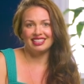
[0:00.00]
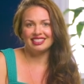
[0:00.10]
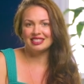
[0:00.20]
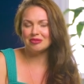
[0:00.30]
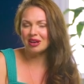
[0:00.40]

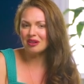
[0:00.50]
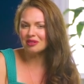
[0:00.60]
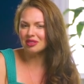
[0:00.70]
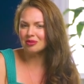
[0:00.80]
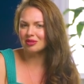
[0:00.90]
Somehow
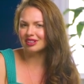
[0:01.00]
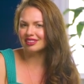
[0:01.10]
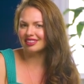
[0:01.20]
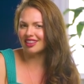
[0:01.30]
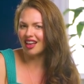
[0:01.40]
when the word
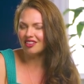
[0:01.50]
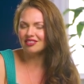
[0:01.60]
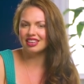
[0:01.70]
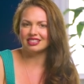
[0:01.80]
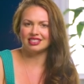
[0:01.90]

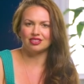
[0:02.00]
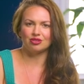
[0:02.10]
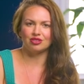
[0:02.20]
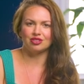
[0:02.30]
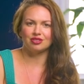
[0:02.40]
love gets
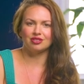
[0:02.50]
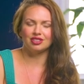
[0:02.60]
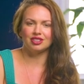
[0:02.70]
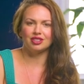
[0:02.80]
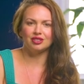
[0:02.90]

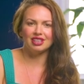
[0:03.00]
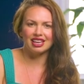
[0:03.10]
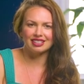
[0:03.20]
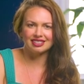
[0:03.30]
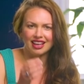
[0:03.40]
introduced, you
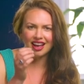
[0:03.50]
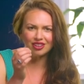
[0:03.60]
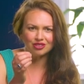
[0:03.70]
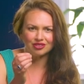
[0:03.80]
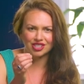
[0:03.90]
get
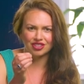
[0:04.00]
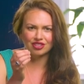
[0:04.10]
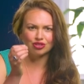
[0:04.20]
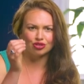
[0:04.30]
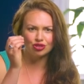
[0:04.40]
tunnel
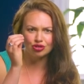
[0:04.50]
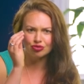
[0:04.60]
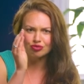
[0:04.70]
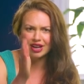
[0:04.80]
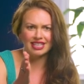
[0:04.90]
vision
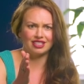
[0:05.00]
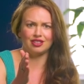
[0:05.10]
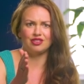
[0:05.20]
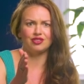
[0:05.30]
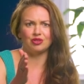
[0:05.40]
straight to
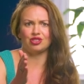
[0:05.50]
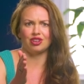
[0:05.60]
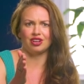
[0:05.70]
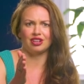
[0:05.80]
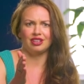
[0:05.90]
the
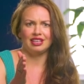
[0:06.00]
future.